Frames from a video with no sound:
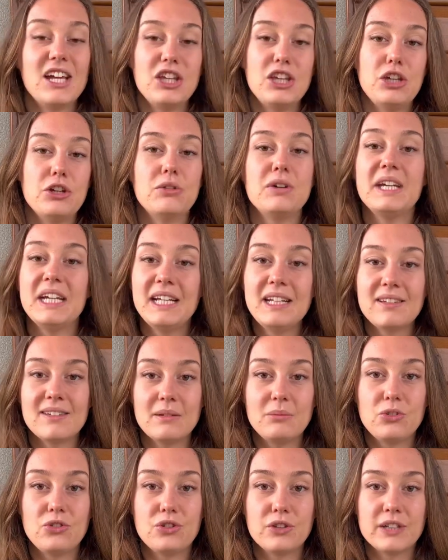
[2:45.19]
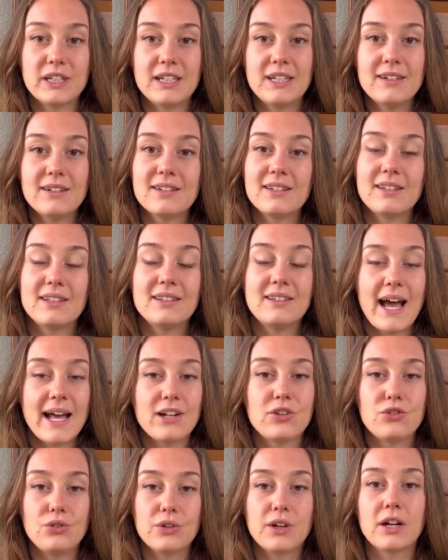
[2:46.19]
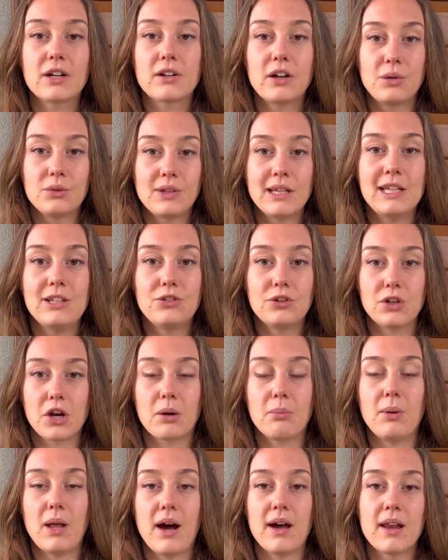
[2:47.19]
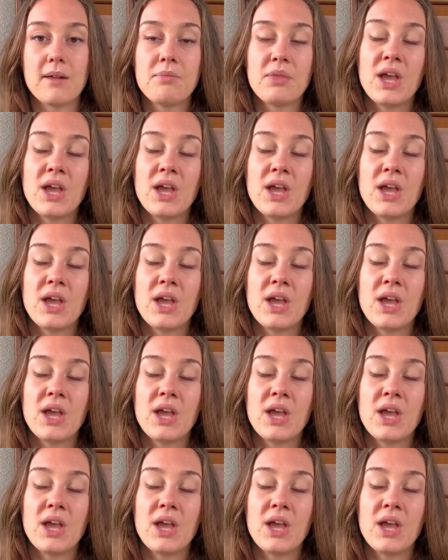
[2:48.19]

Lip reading: You eat some sugars, that sugar goes into your blood.